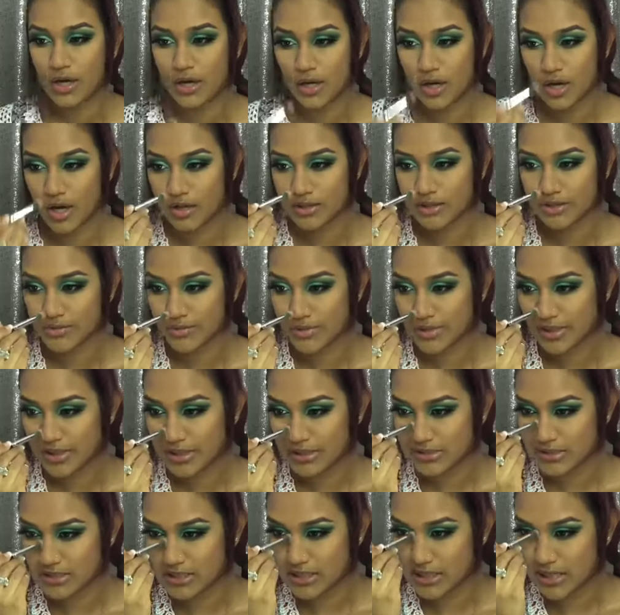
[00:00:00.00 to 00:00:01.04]
Contouring
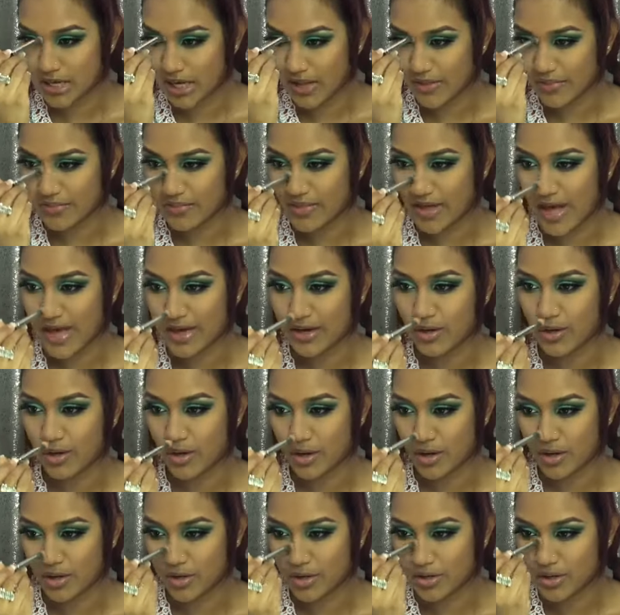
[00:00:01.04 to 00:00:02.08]
is not that
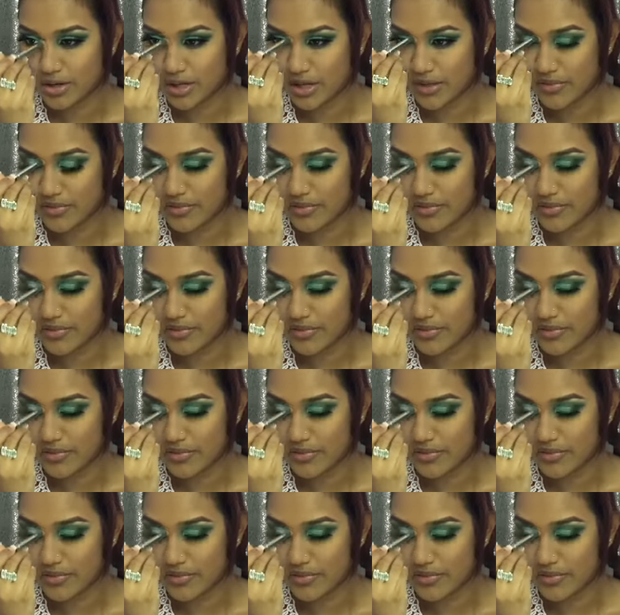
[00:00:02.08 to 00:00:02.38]
hard.